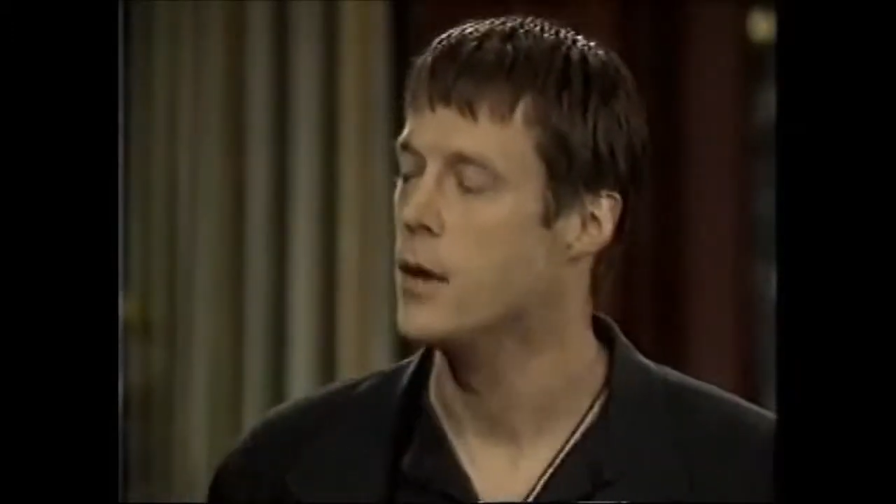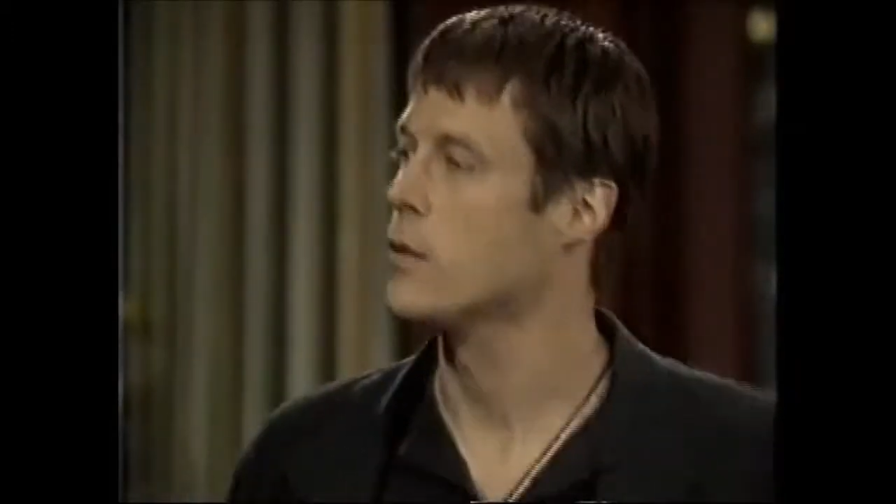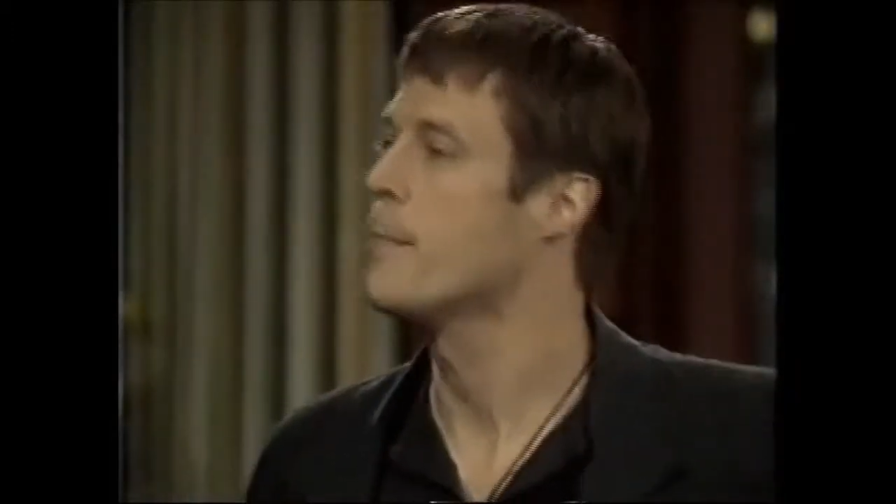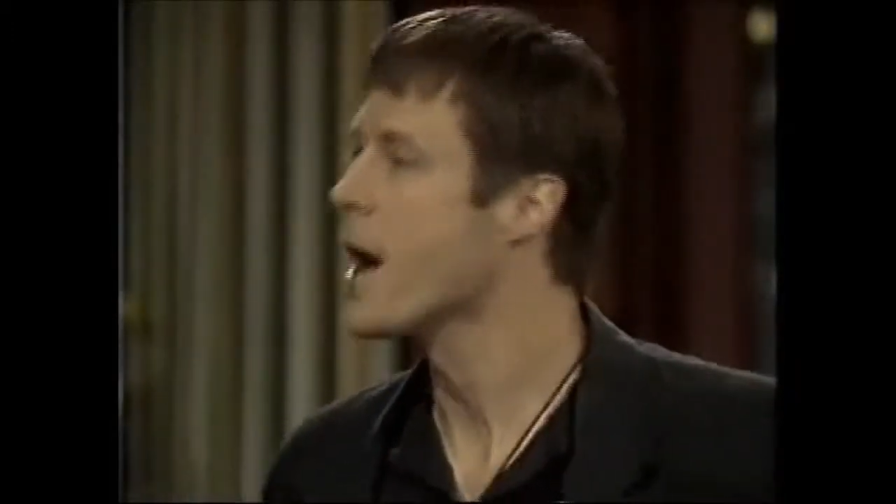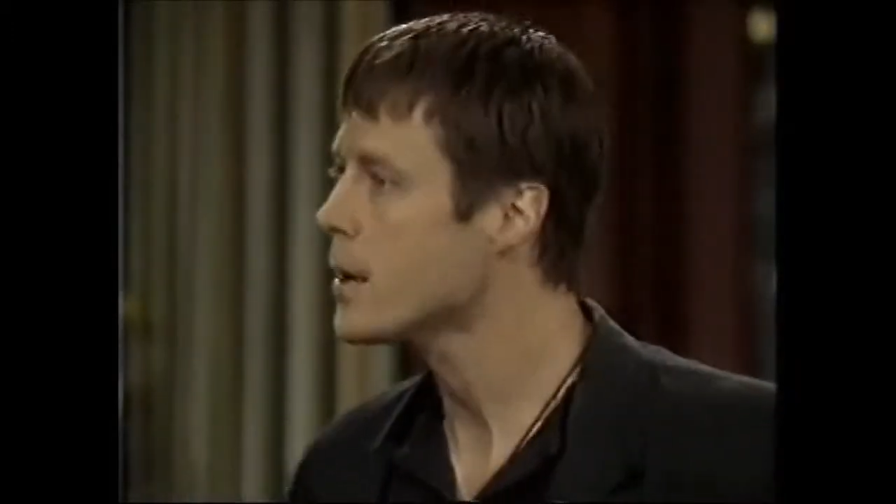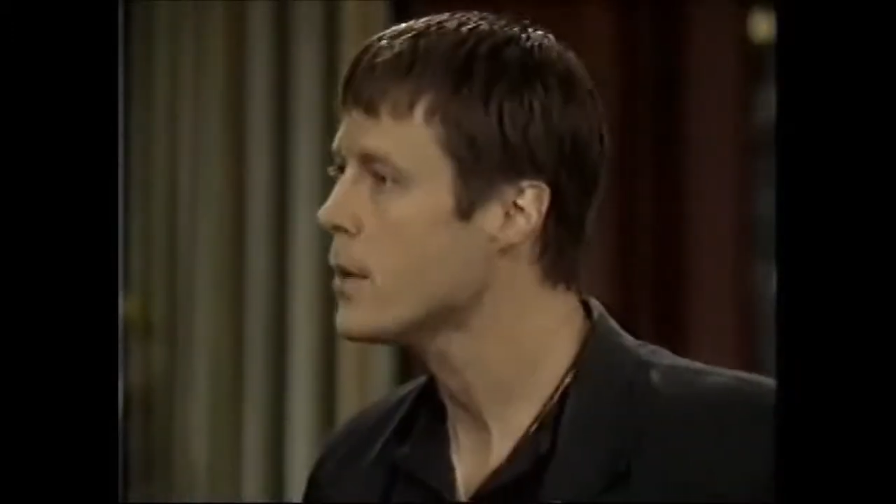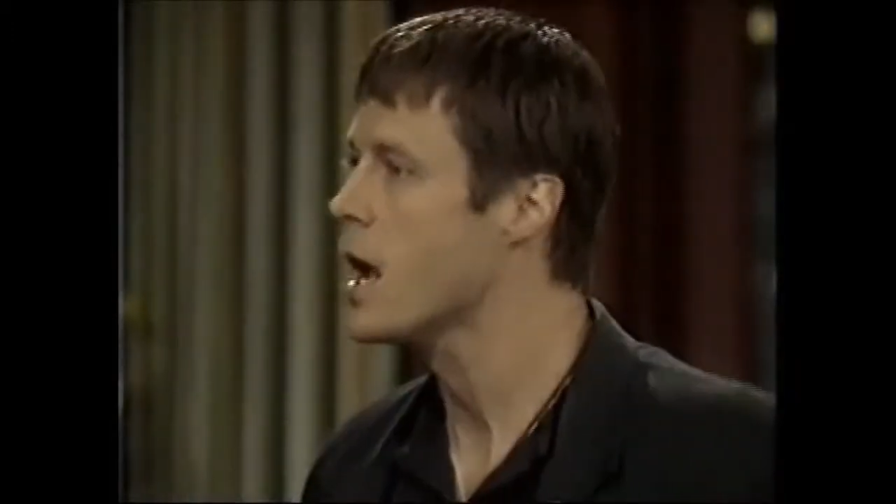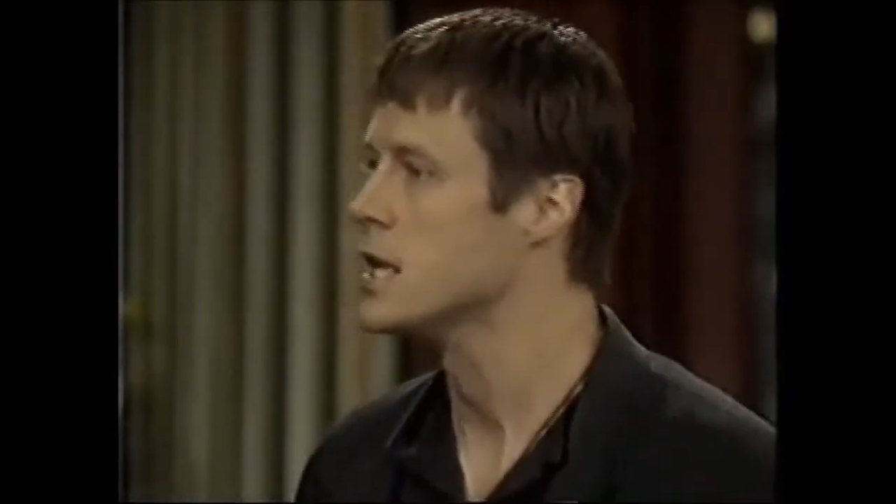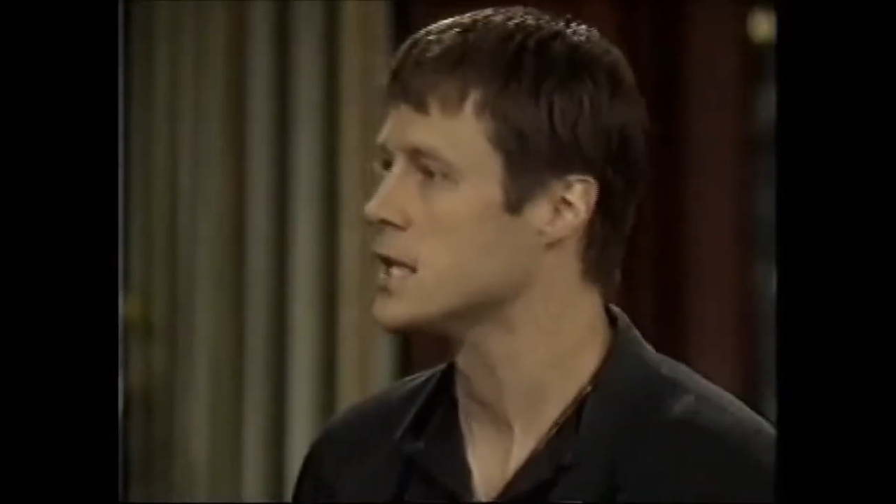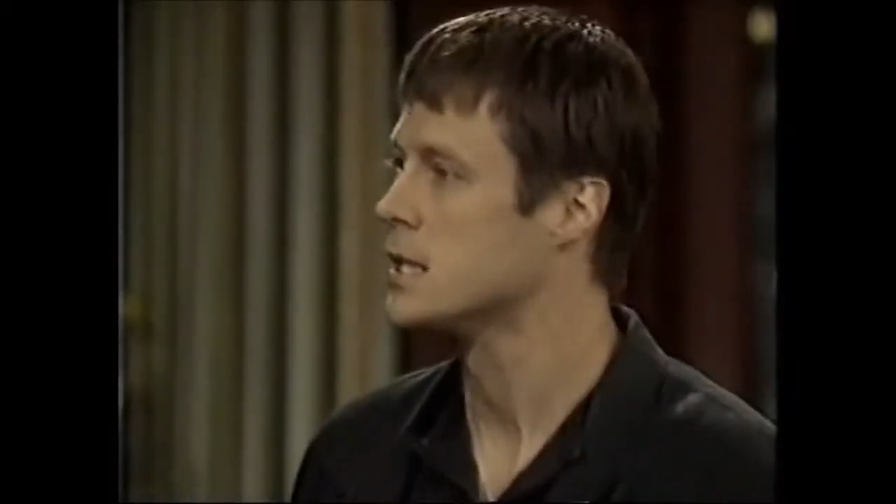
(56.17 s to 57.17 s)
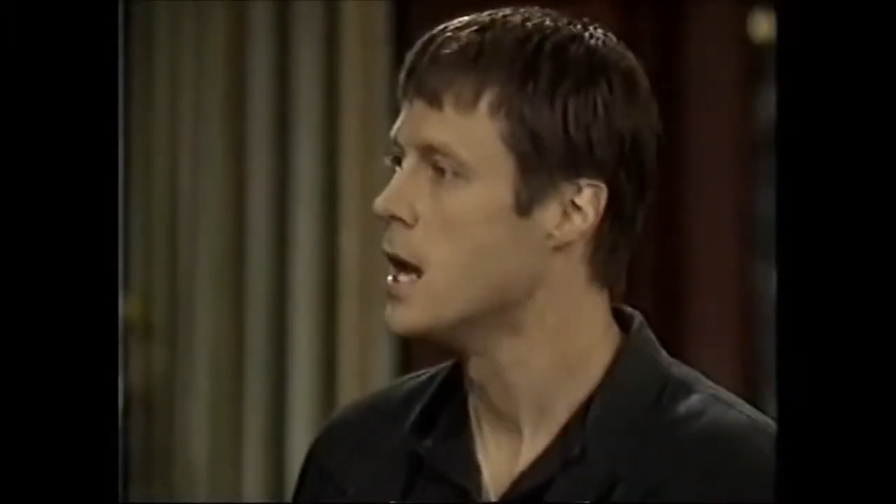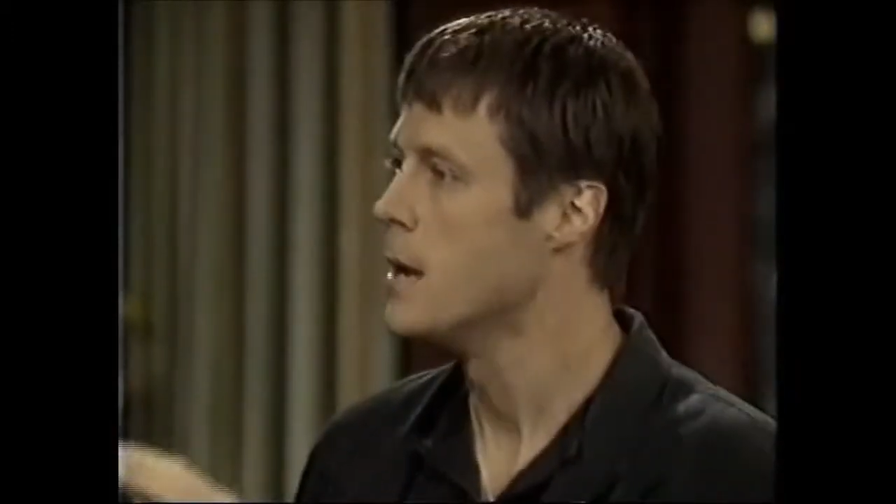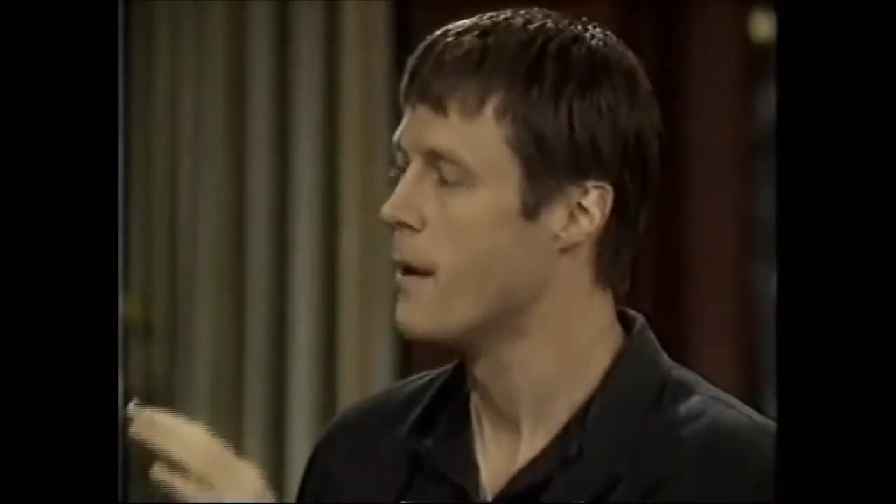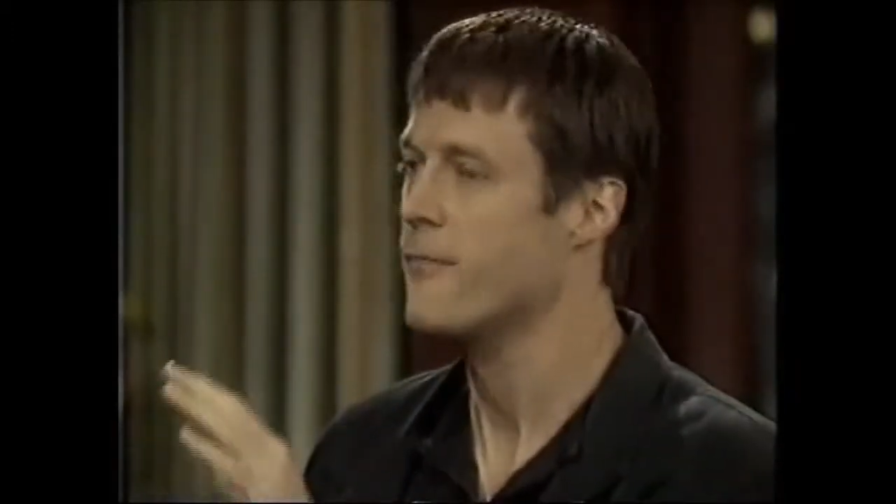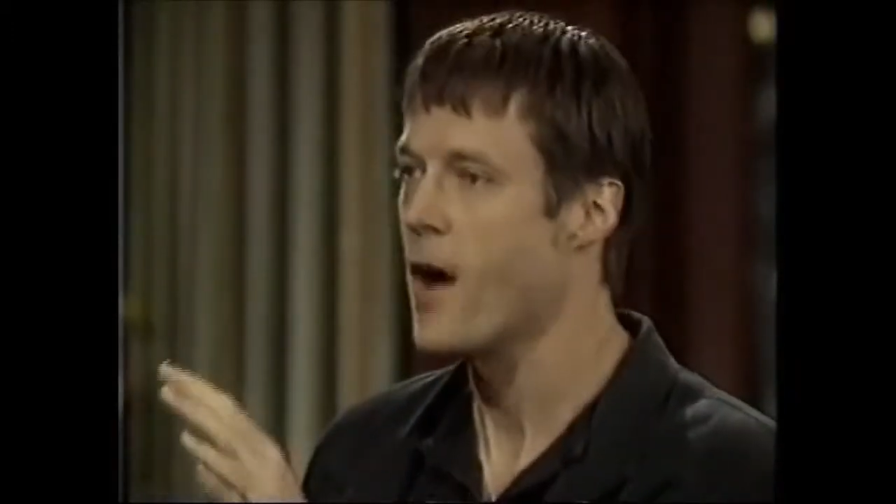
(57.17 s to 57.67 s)
Now, the bottom line is,
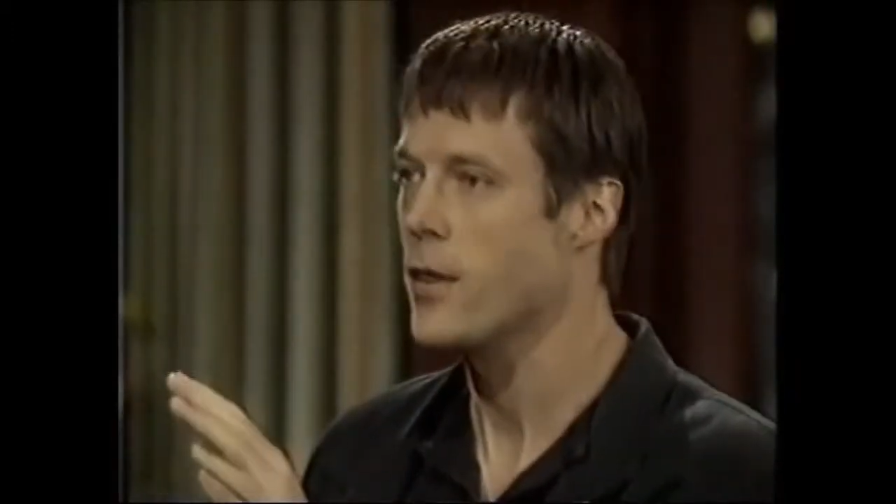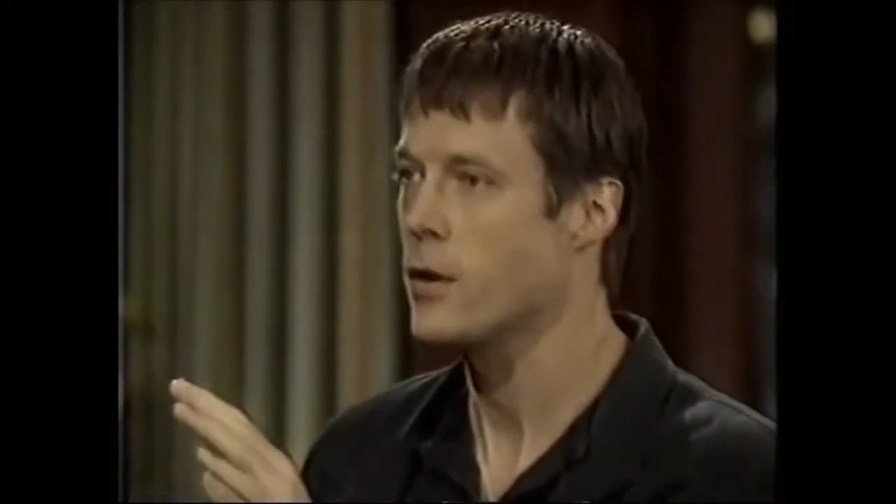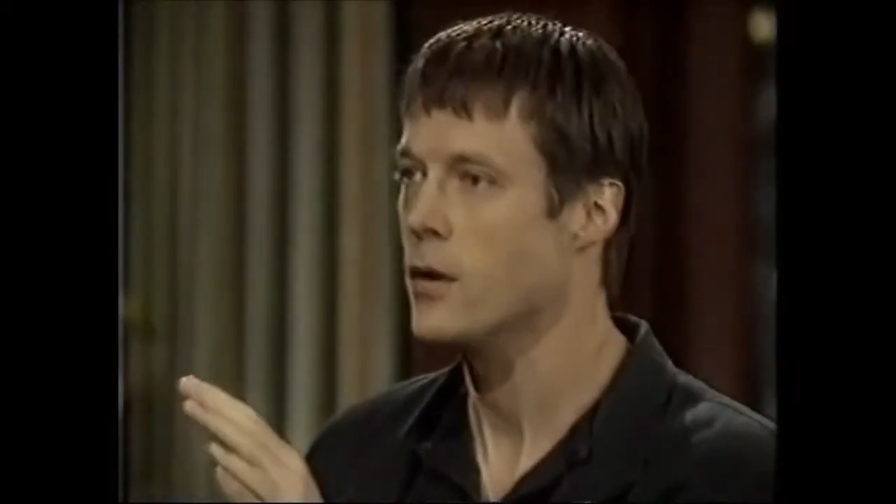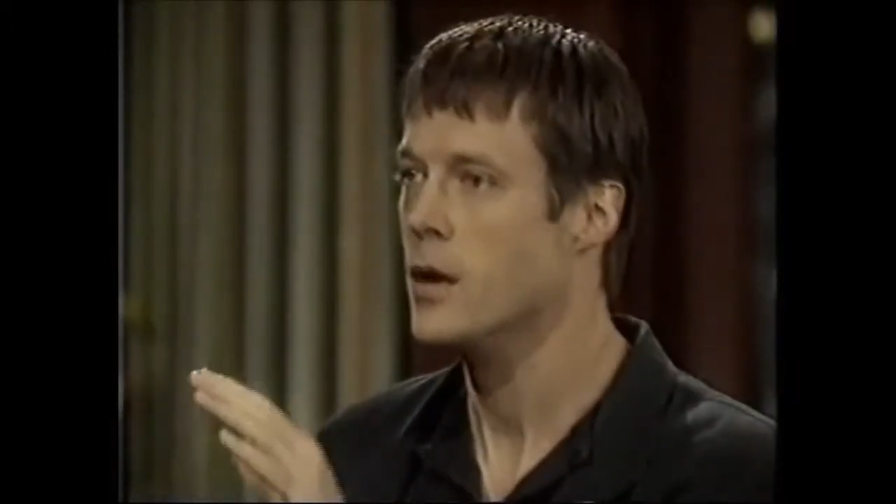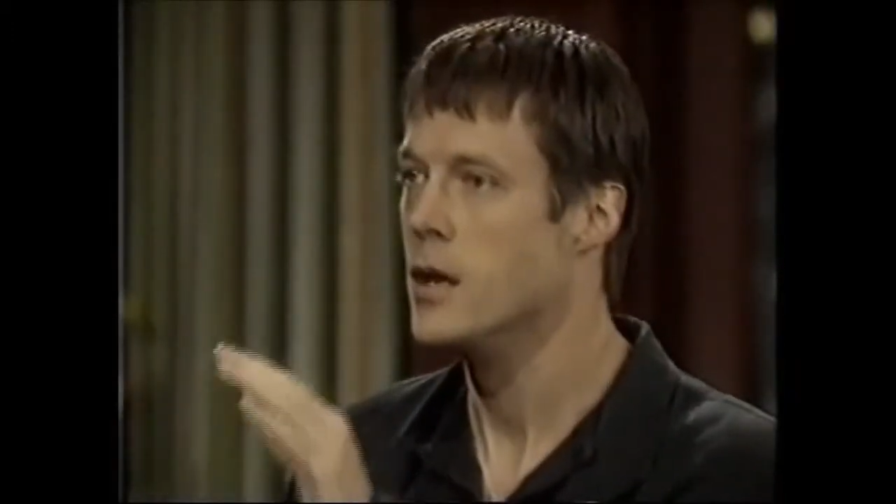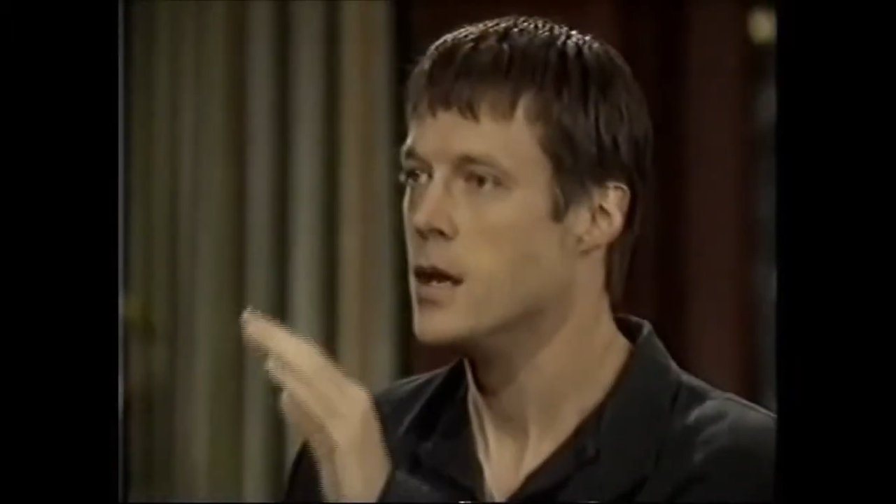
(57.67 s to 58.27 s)
my father